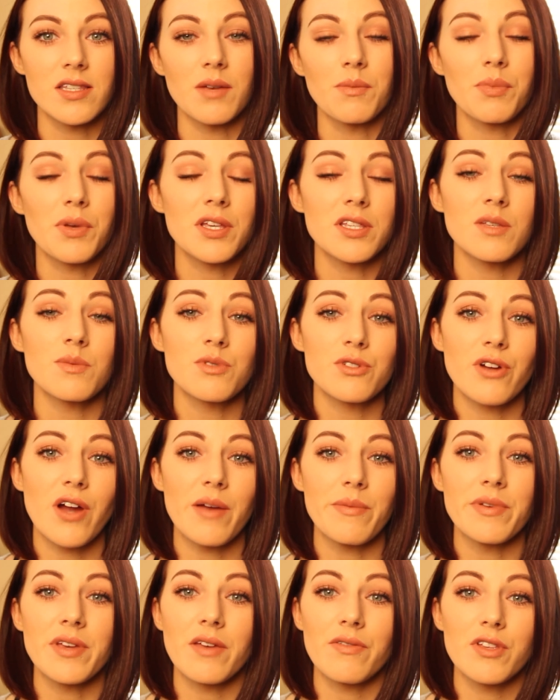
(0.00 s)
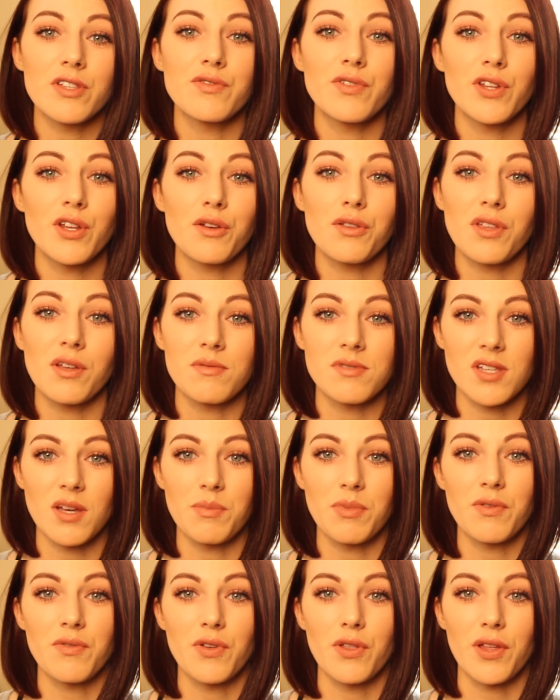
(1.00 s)
and please subscribe and give this video a thumbs
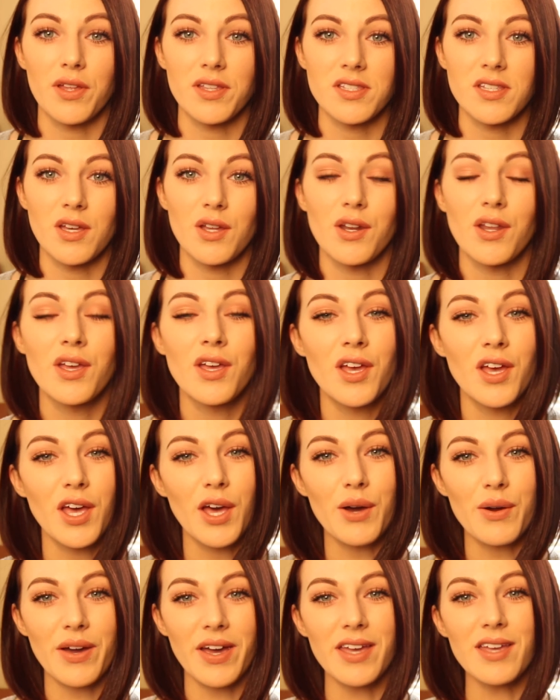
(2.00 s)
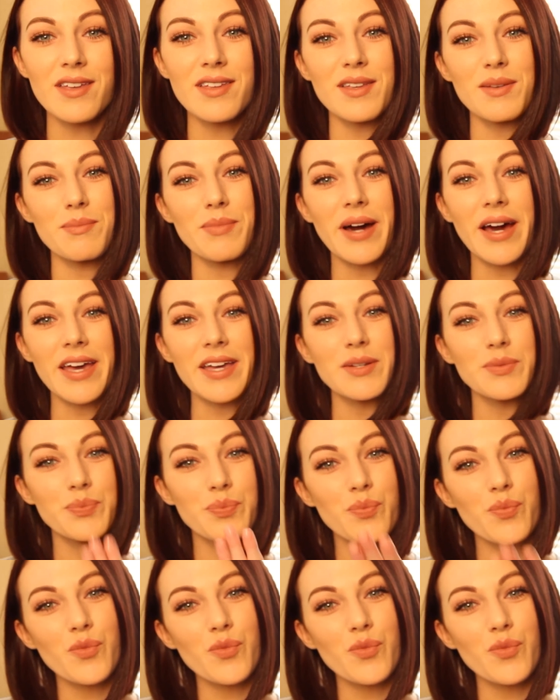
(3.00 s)
up if you liked it. Okay, bye.